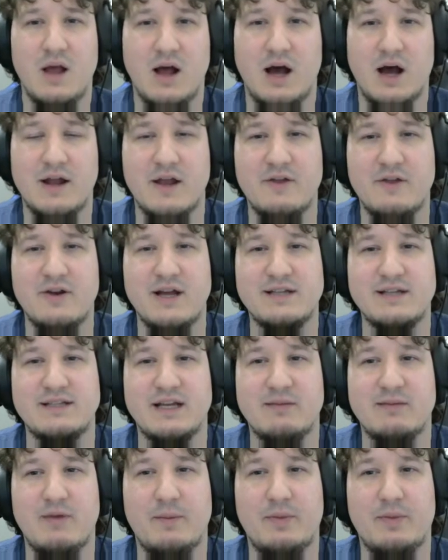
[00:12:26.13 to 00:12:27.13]
Another nice
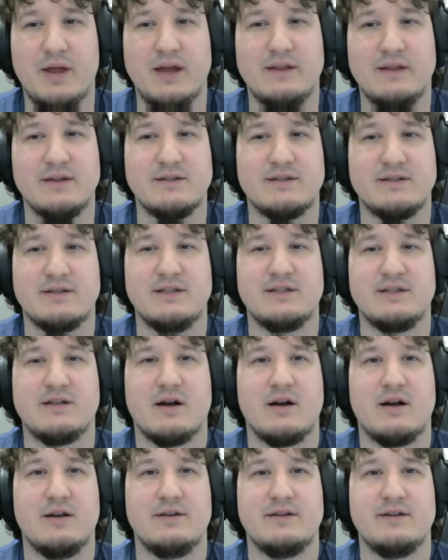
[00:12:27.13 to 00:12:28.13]
thing about playing
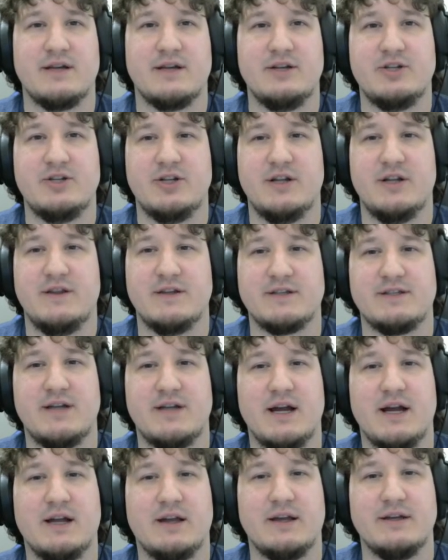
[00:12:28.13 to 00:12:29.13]
this engine in this
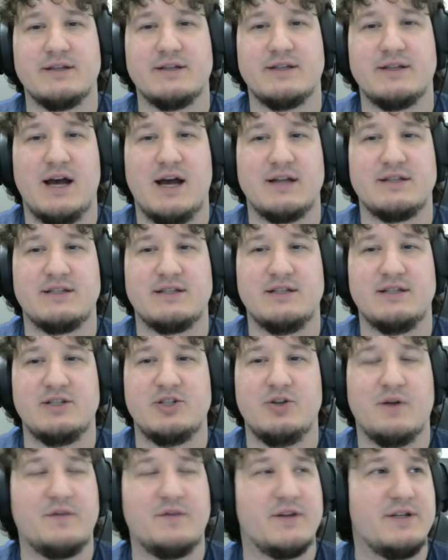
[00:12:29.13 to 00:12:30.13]
deck is that since
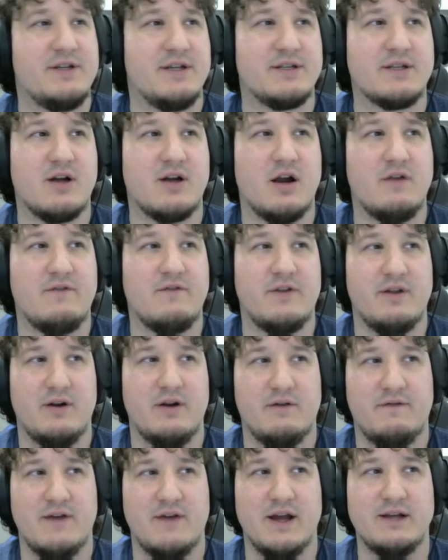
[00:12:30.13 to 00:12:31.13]
you have to discard for their
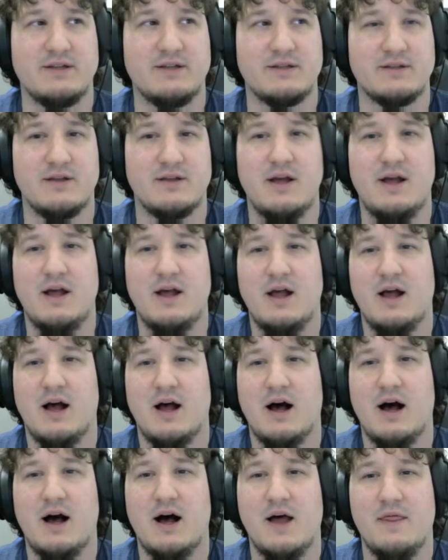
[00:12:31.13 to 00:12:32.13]
effects,
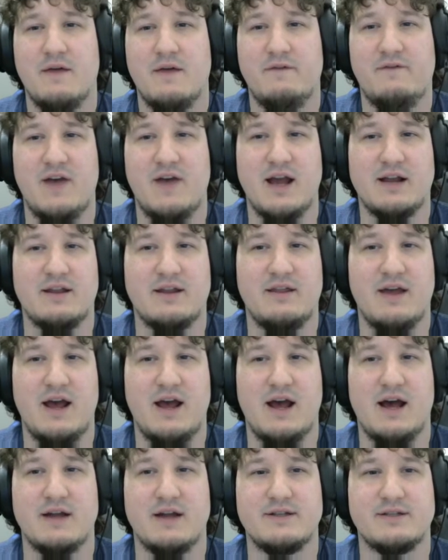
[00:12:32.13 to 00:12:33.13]
the fact
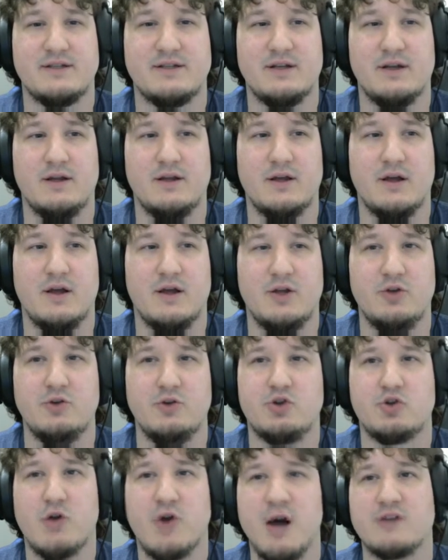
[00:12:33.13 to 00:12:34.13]
that you
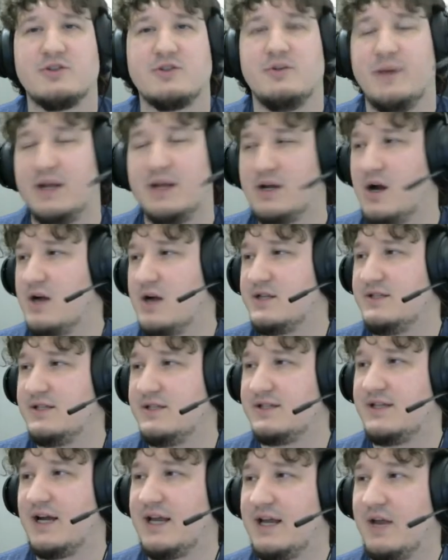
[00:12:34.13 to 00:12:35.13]
draw so many cards in
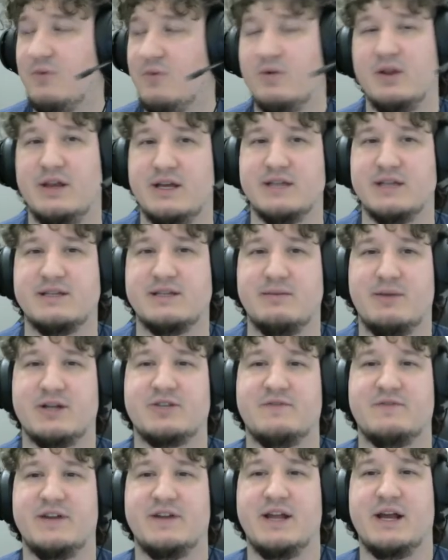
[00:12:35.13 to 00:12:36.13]
this deck, it really isn't
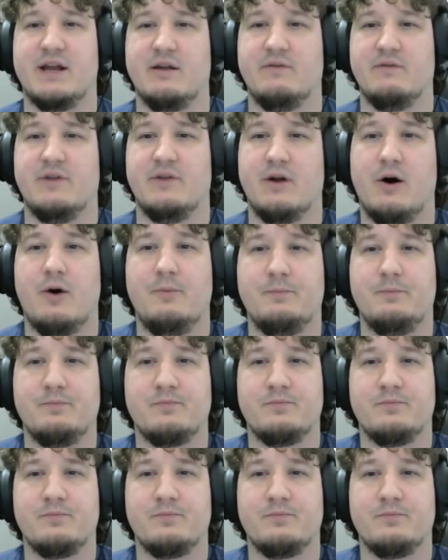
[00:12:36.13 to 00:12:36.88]
much of a negative at all.